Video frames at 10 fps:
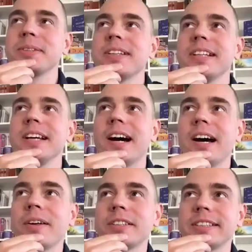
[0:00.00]
on the
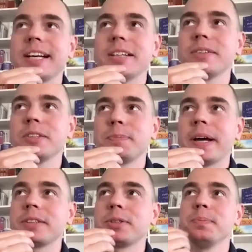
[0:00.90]
other side of the
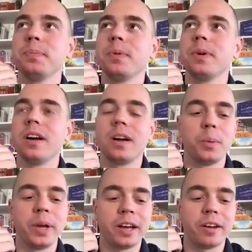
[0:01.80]
spectrum,
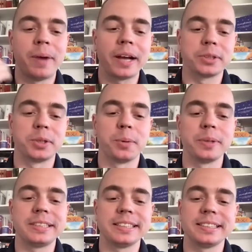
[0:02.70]
we have
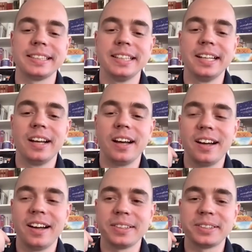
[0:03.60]
microservices.
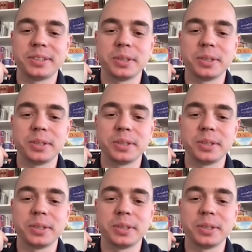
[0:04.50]
And